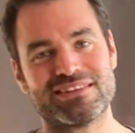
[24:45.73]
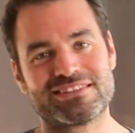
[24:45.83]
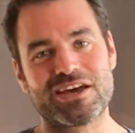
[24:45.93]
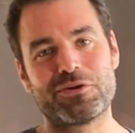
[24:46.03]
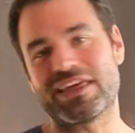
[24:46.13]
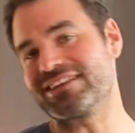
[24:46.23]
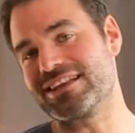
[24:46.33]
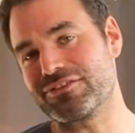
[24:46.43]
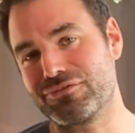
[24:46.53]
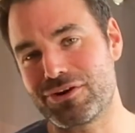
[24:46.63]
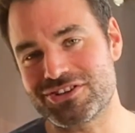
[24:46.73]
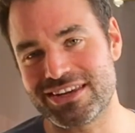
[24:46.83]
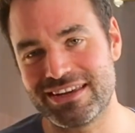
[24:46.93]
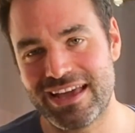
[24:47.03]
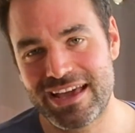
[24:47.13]
So thanks a lot for
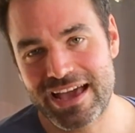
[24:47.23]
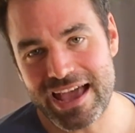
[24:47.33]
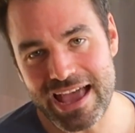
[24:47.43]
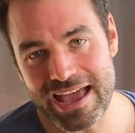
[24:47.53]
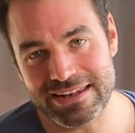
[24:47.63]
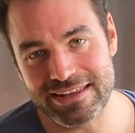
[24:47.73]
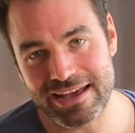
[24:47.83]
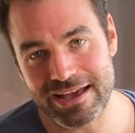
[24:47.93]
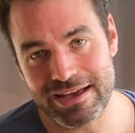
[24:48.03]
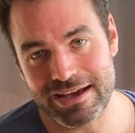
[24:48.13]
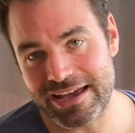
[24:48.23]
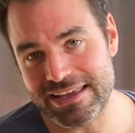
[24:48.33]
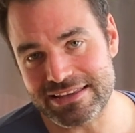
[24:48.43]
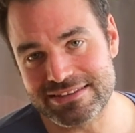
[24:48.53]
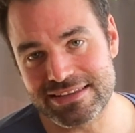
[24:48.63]
watching, and I
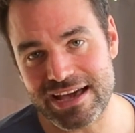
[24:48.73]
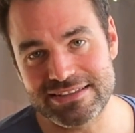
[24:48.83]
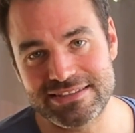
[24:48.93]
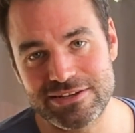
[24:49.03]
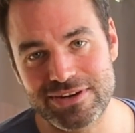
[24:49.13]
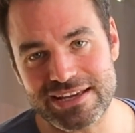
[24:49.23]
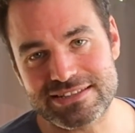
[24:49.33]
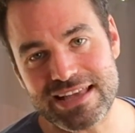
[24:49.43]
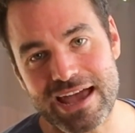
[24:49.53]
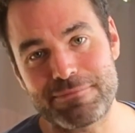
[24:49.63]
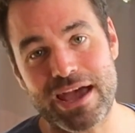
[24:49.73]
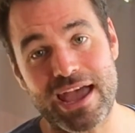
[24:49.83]
guess I see you next time.